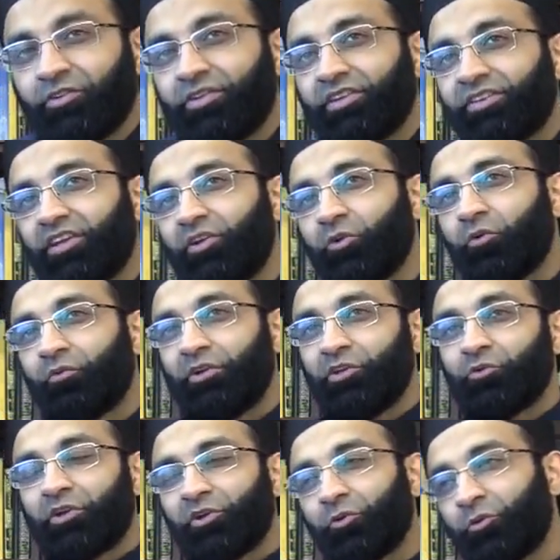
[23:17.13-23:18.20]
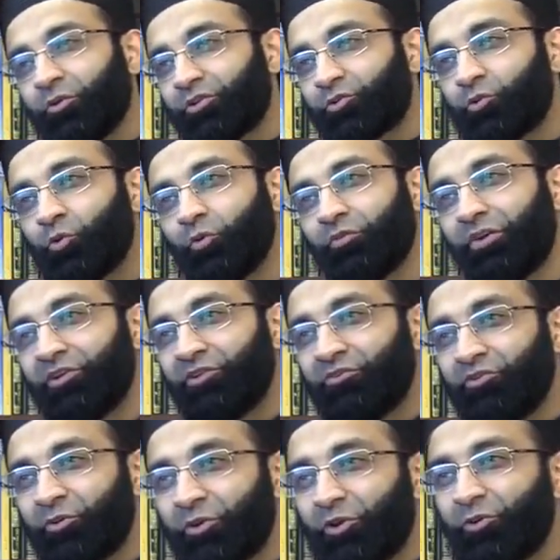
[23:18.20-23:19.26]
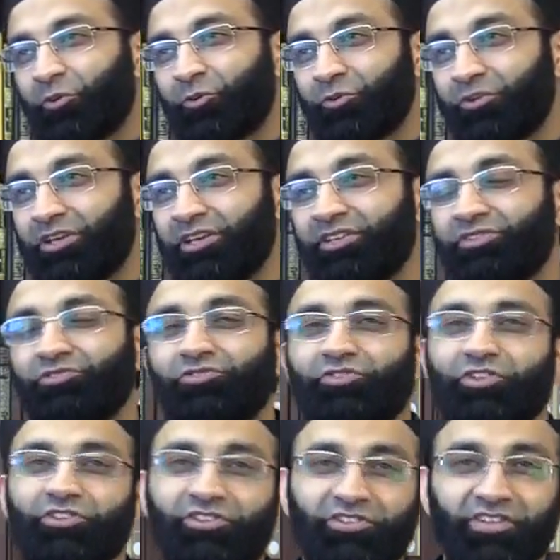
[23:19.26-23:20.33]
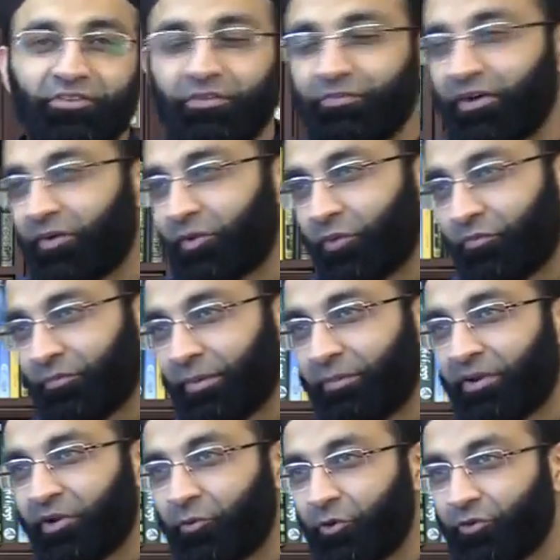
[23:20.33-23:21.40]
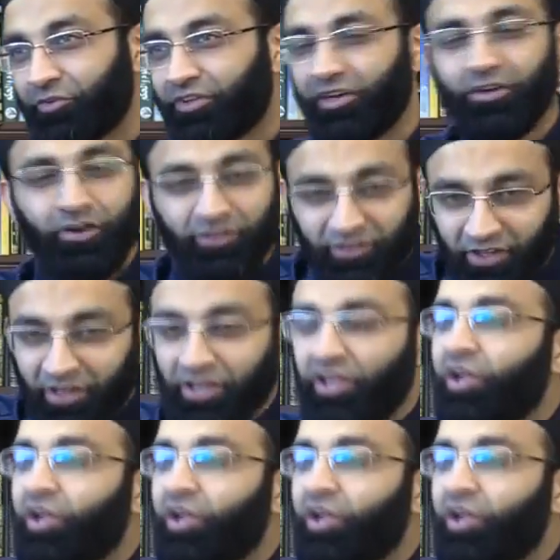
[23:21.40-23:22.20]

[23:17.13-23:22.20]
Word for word: So they said, no, when you can go to school, when you can go to the churches, and we found out people are going to synagogues,